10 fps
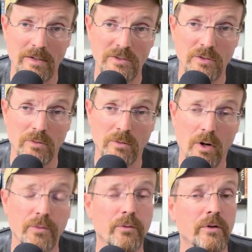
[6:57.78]

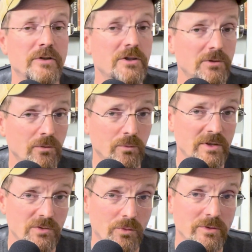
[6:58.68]
Are there additional
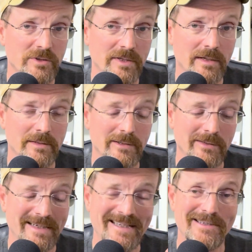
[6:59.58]
resources out there
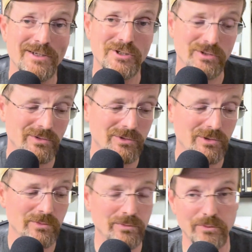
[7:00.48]
in addition
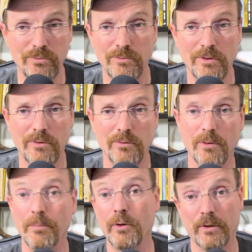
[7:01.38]
to, the
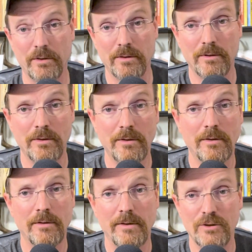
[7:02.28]
book
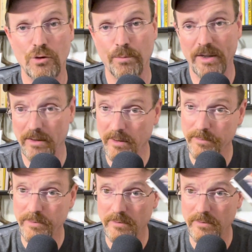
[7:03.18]
that you pick up?